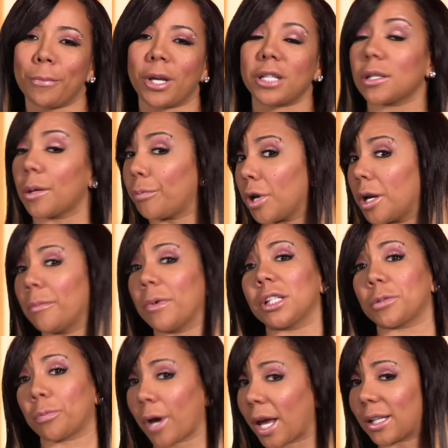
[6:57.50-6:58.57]
much, they pretty
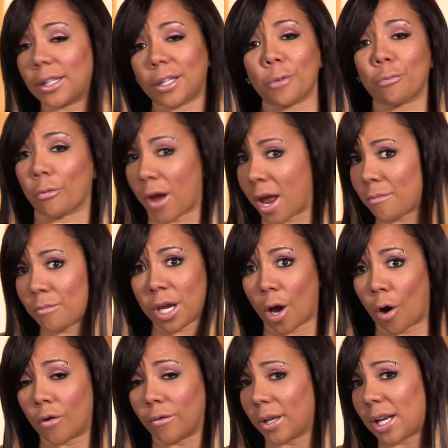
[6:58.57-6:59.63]
much practically ran me over.